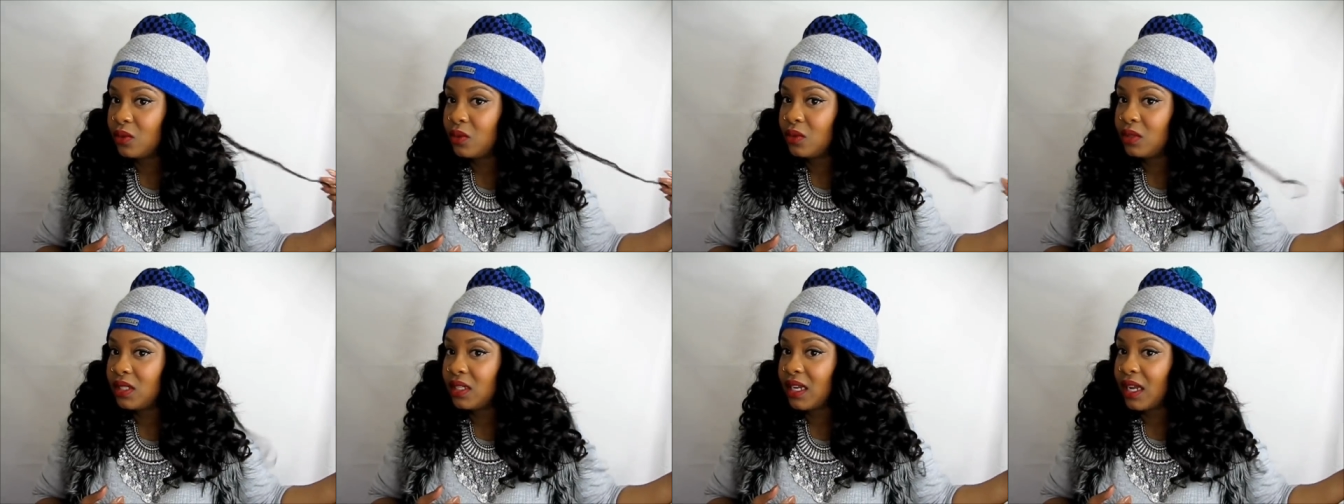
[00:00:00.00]

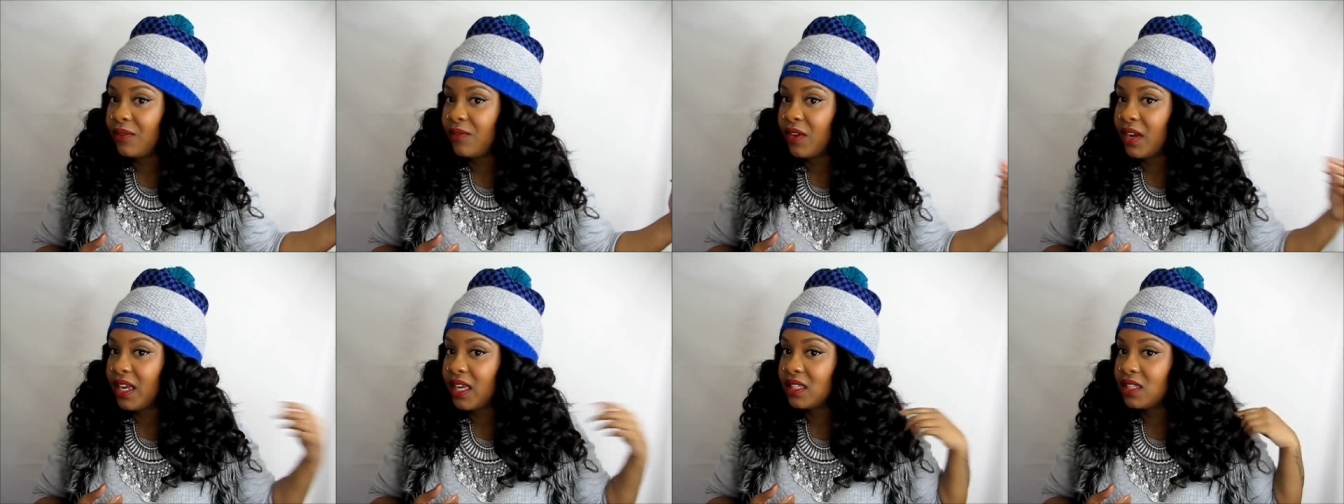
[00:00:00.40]
Oh, did I
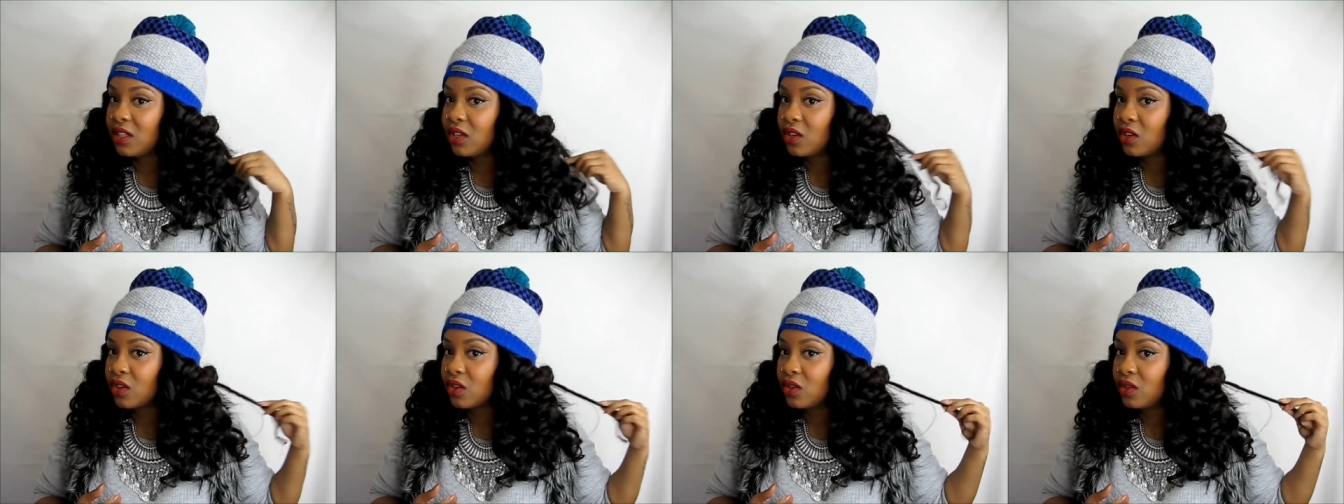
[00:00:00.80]
forget
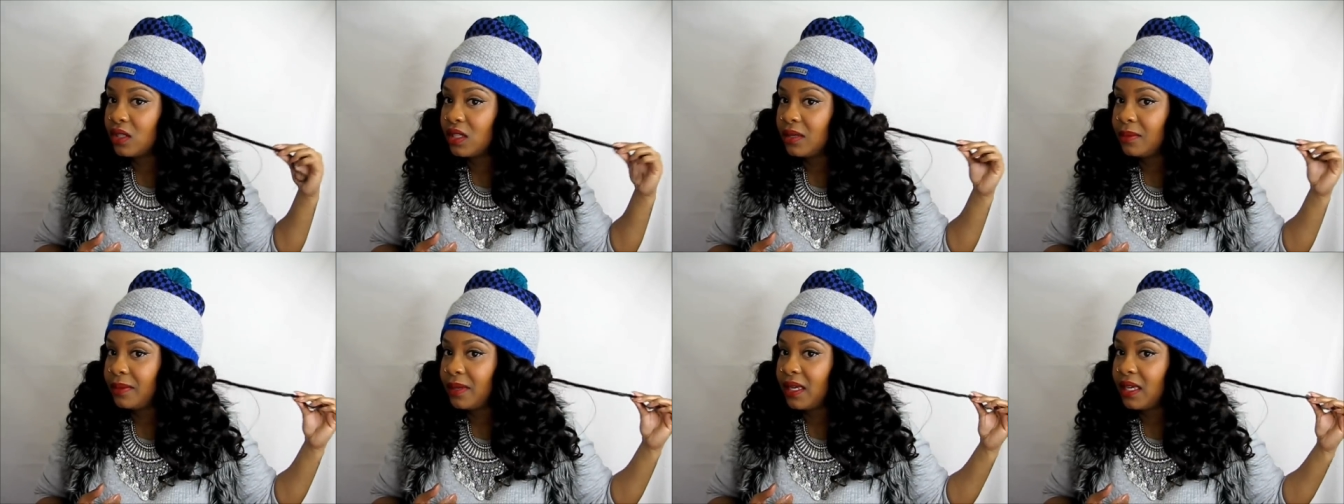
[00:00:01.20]
to
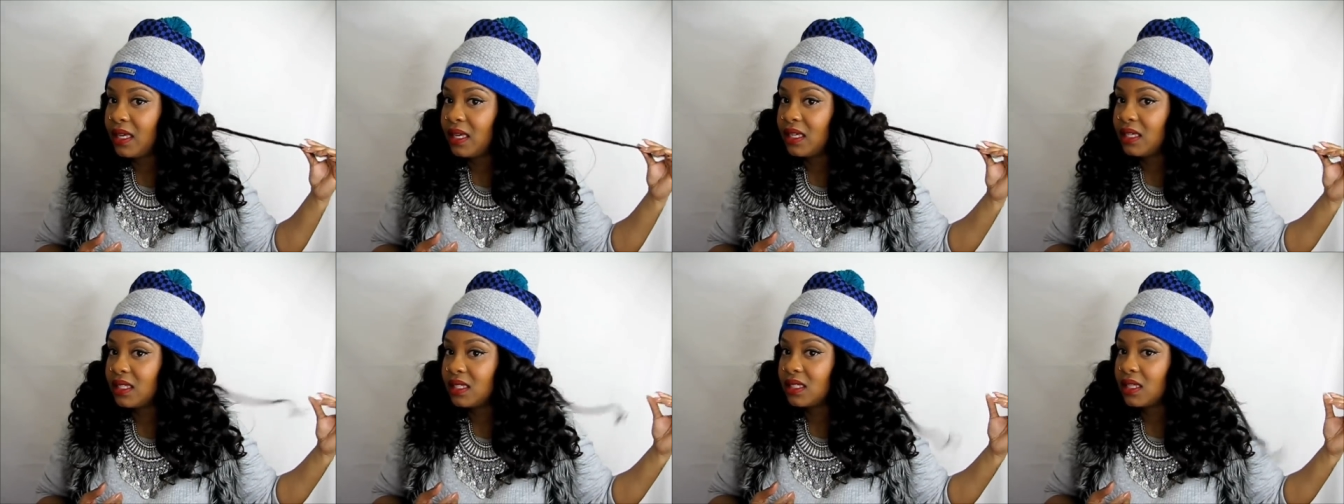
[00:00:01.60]
curl a
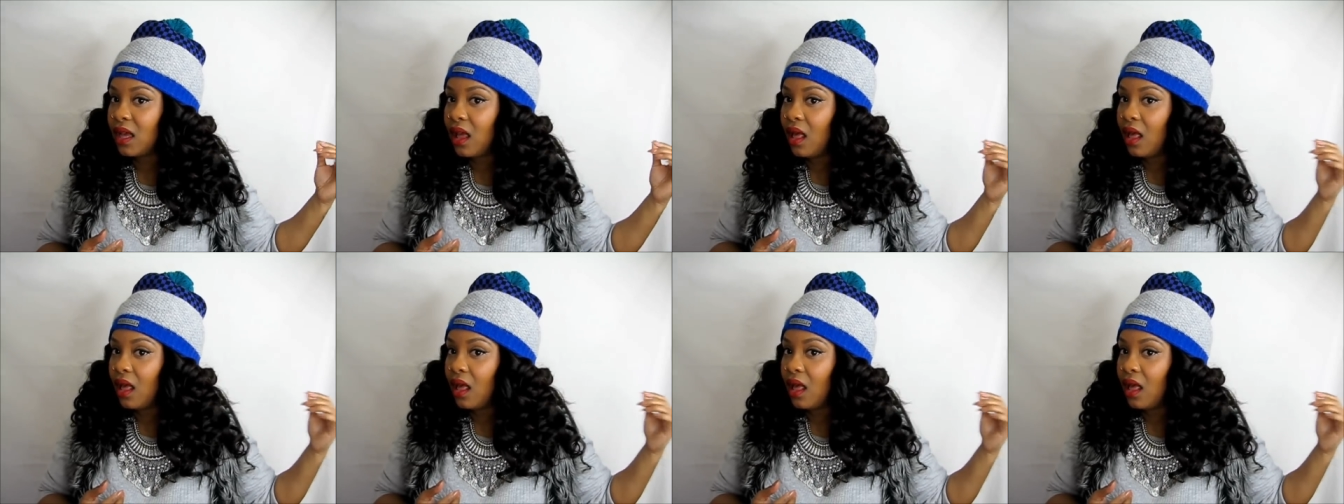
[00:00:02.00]
piece?